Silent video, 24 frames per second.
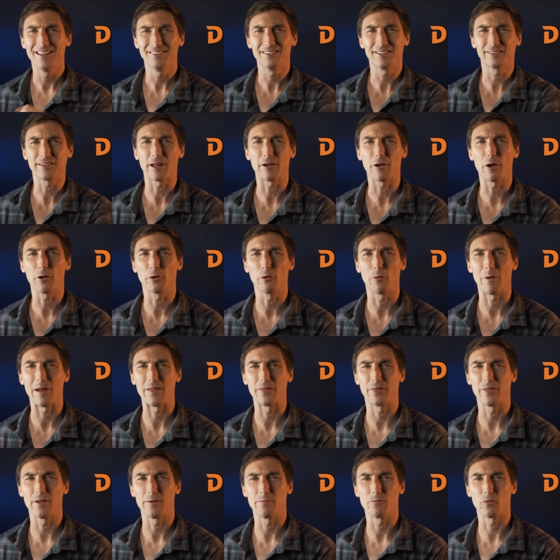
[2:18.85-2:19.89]
Discount code
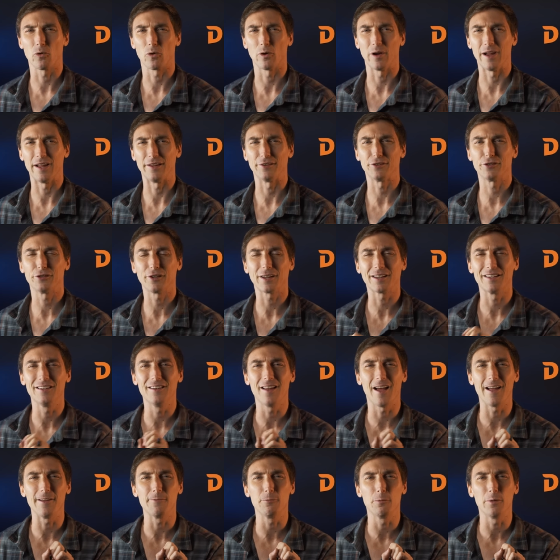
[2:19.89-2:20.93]
Garand Thumb for a sick
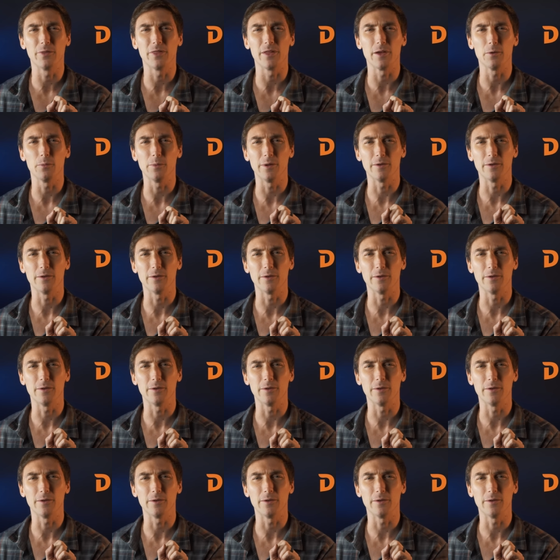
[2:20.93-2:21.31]
knife with it.